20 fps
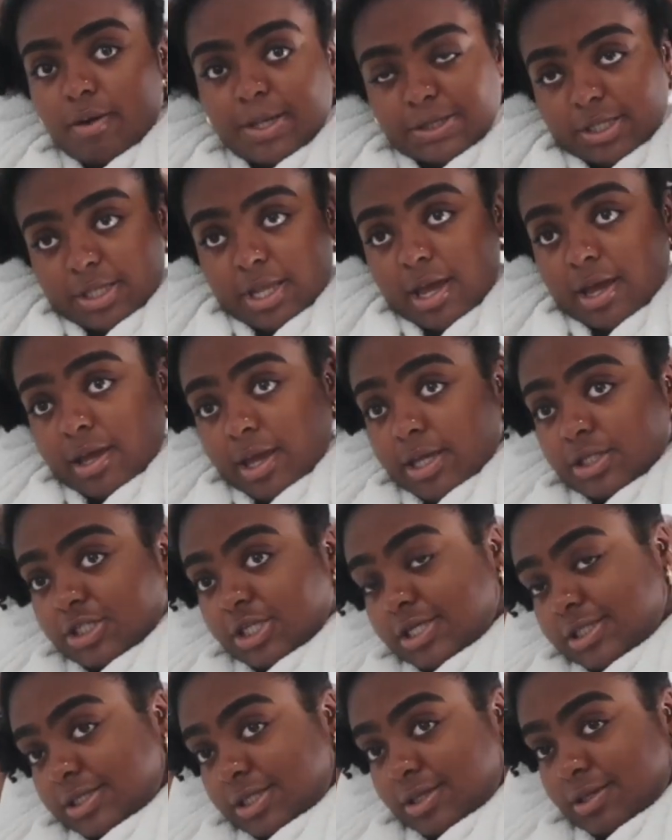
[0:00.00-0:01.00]
when I
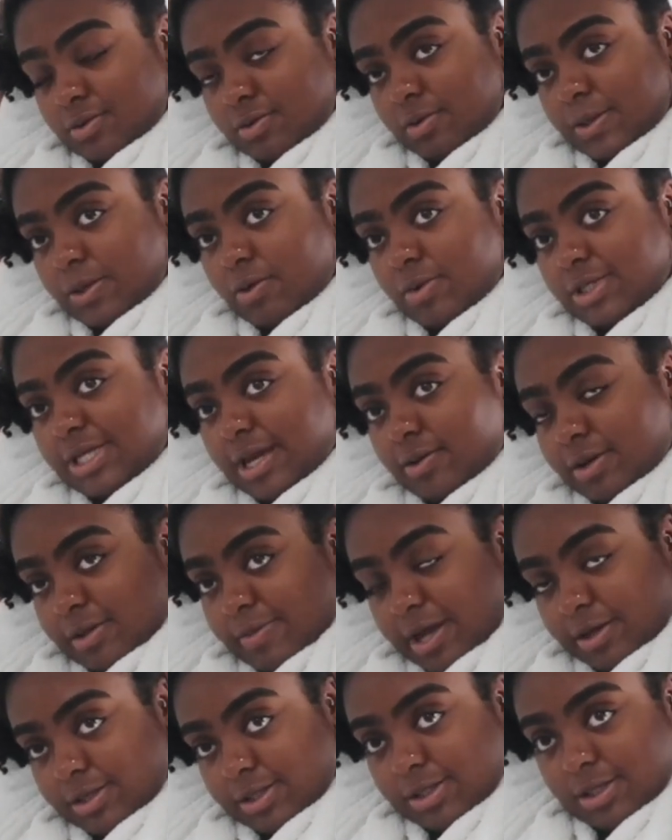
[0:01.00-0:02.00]
normally do my hair, it
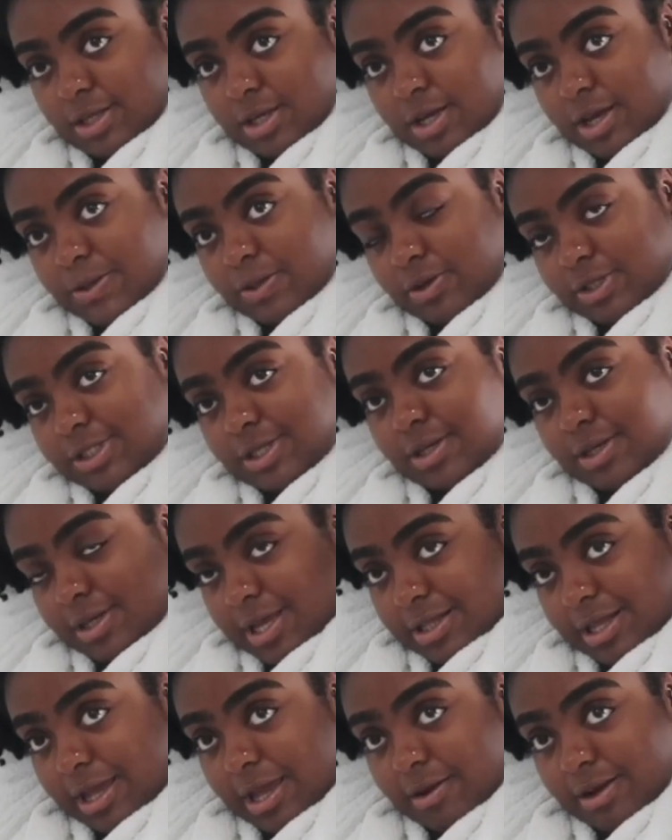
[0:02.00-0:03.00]
kind of takes me
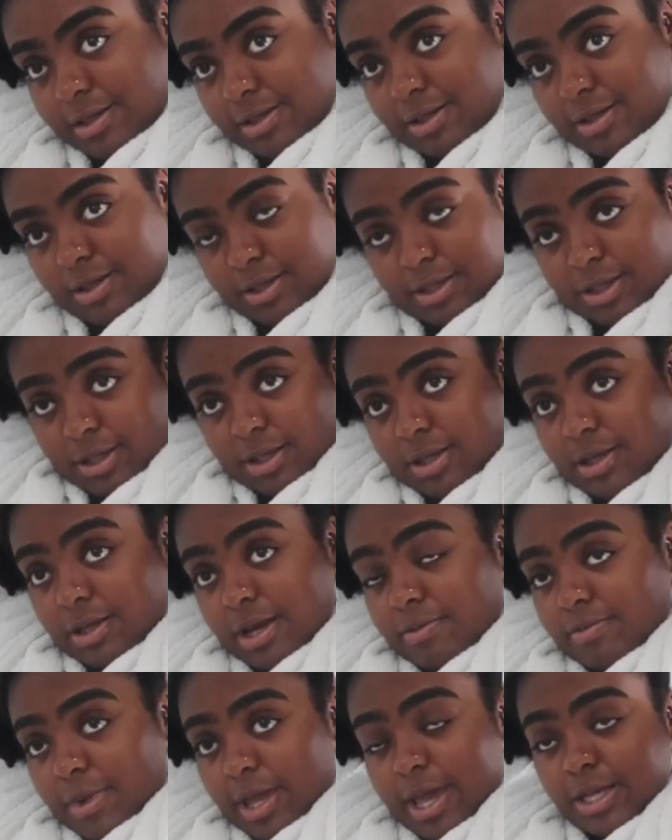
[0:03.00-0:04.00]
about
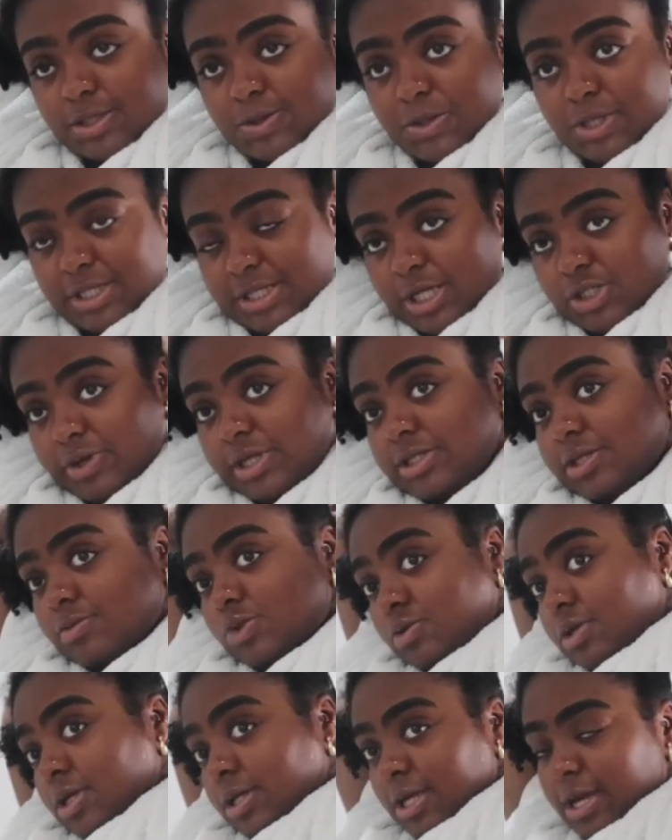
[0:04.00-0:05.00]

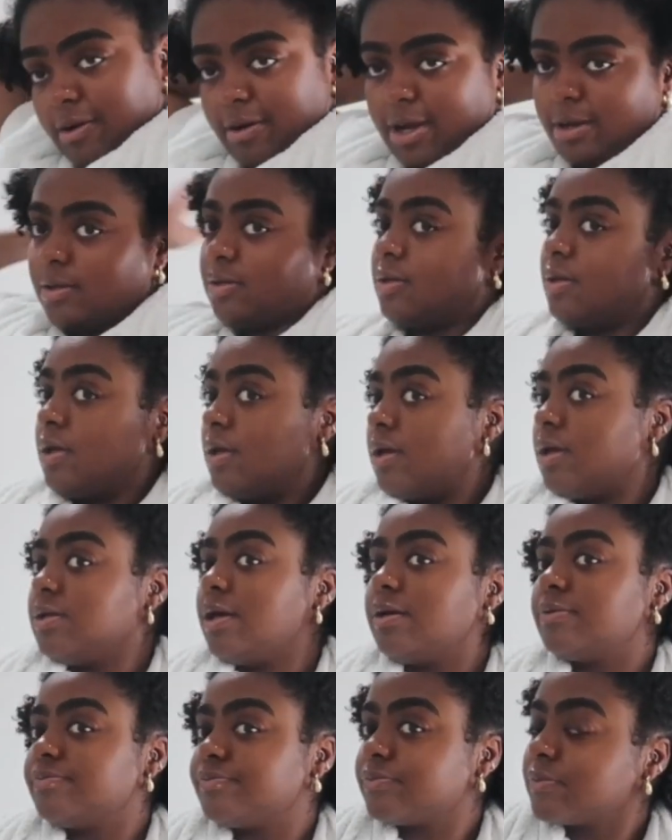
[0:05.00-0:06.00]
1.5
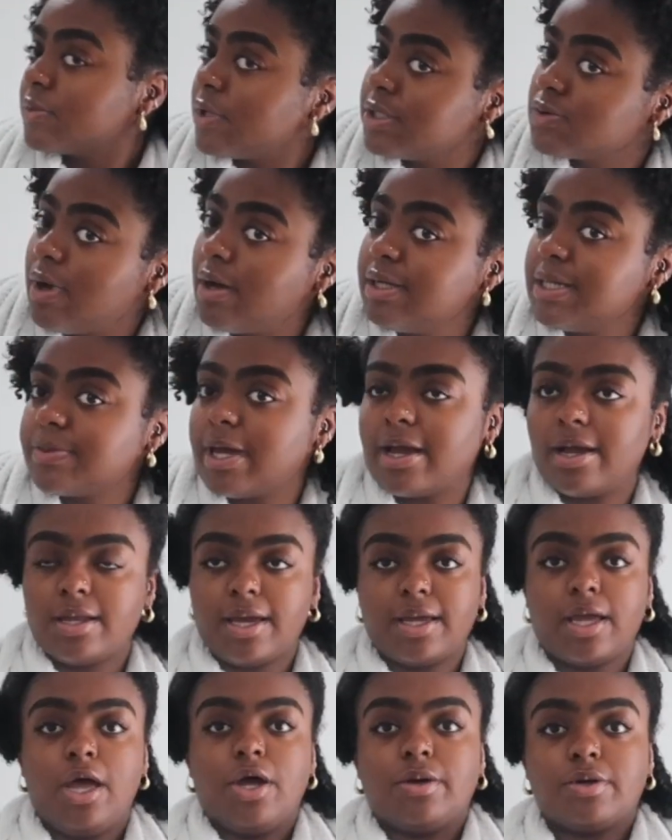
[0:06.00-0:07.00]
hours because like I've got
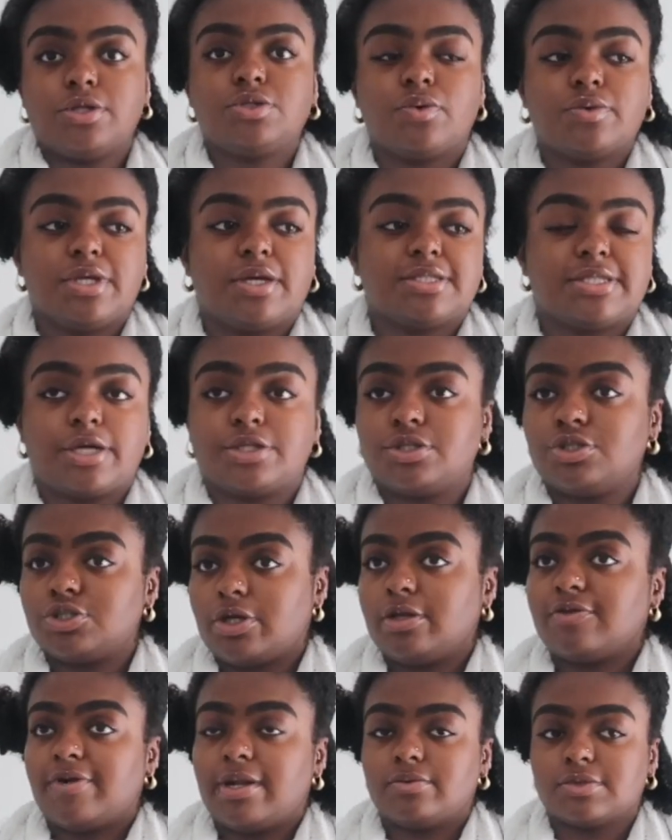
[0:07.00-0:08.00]
my routine
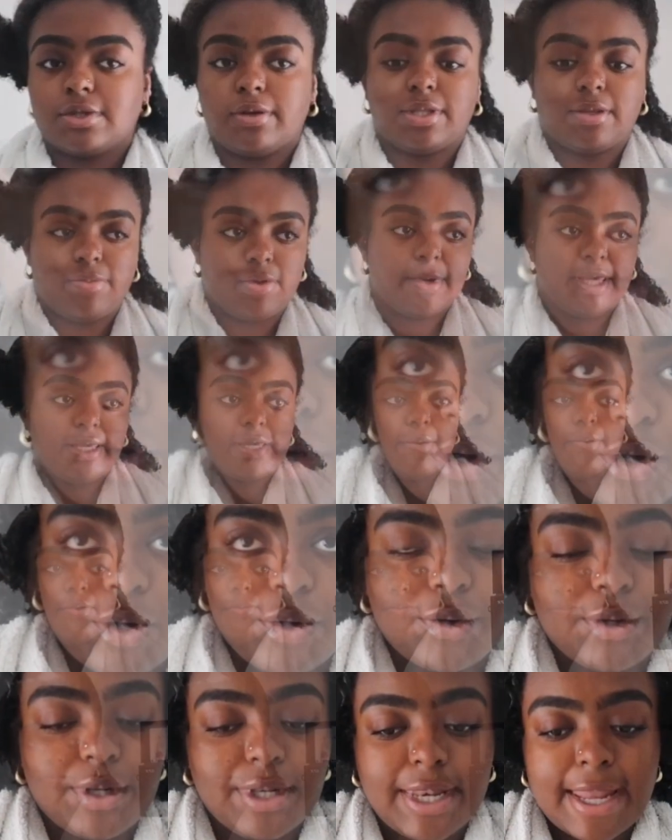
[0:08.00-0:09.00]
down.
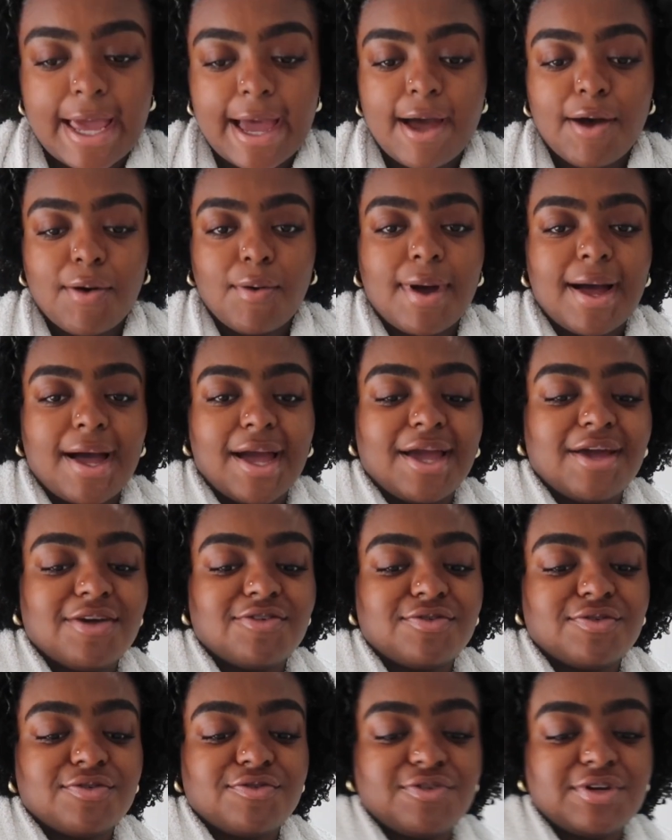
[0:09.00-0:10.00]
So now
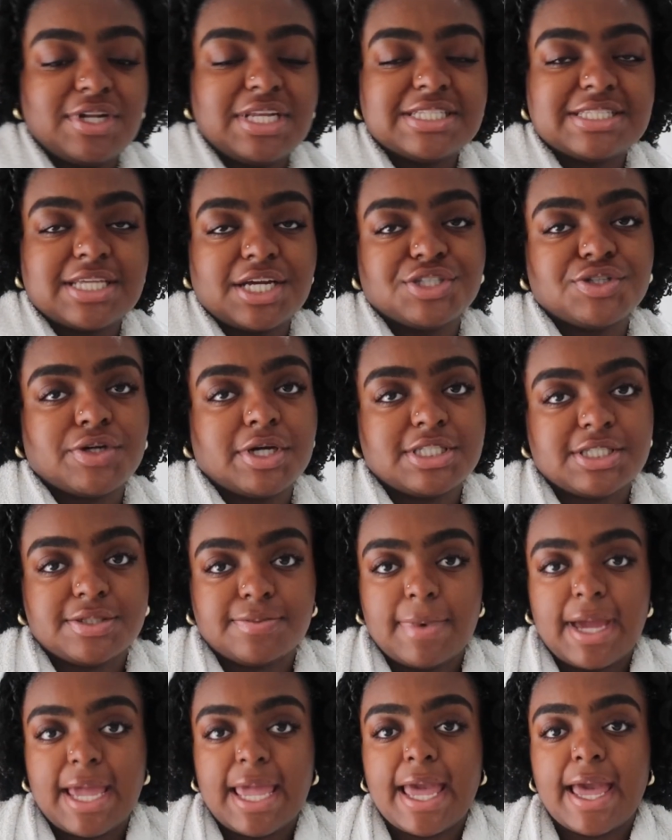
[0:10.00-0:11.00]
I've fully saturated
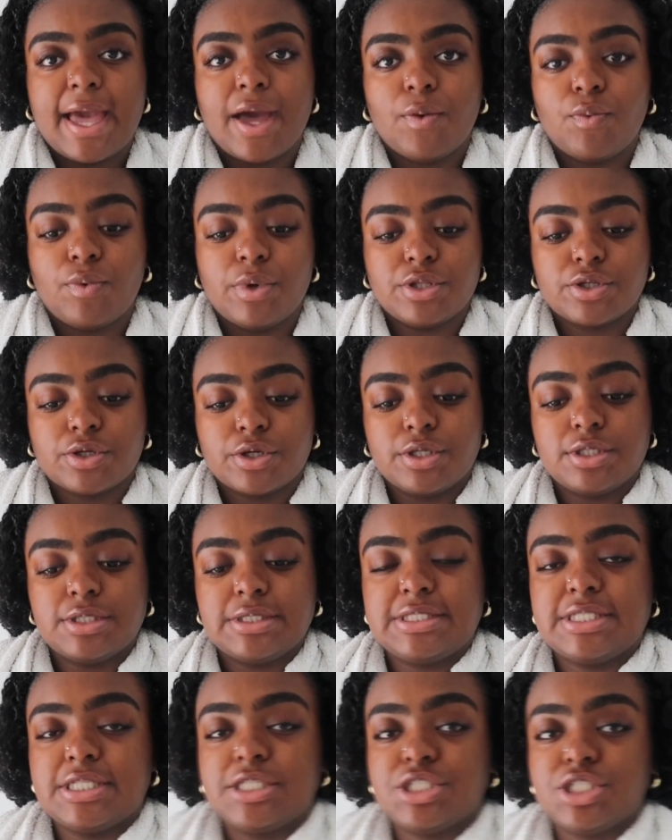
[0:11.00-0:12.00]
my hair with
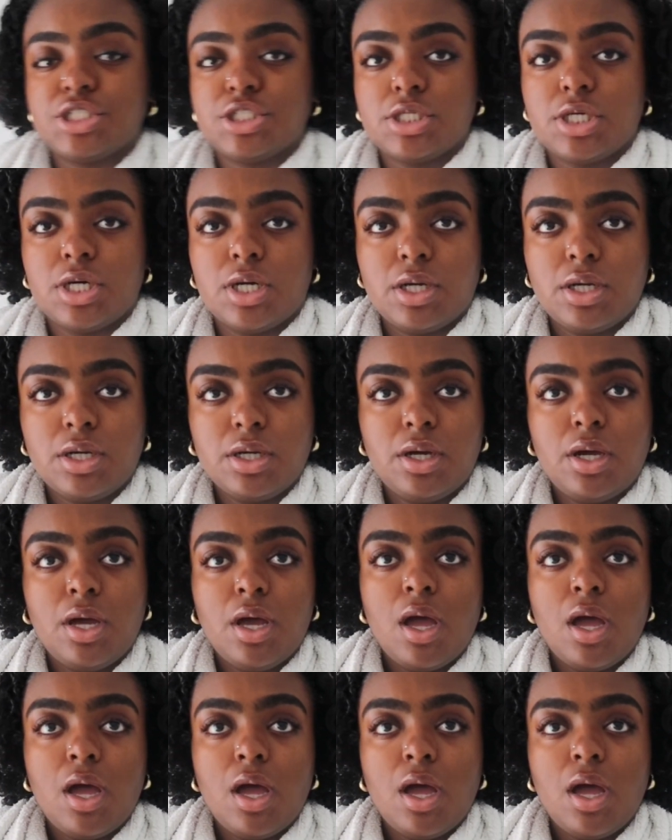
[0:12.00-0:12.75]
conditioner.